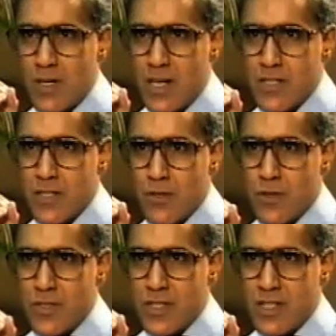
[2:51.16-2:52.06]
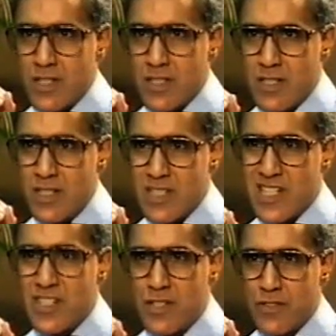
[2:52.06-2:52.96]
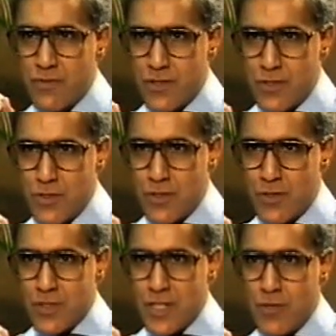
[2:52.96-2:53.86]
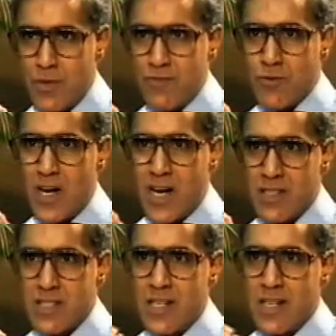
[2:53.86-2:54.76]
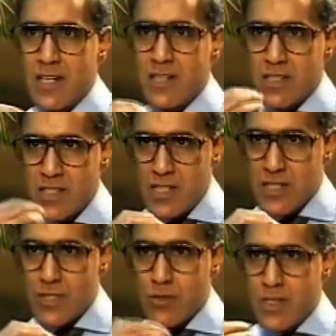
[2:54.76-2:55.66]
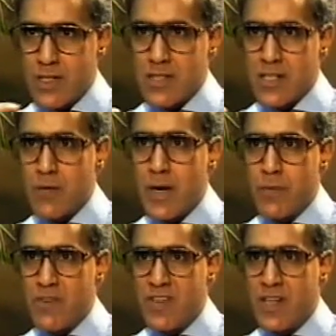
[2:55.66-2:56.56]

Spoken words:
look, our security concerns are different to yours, and you have to understand our concerns to understand why we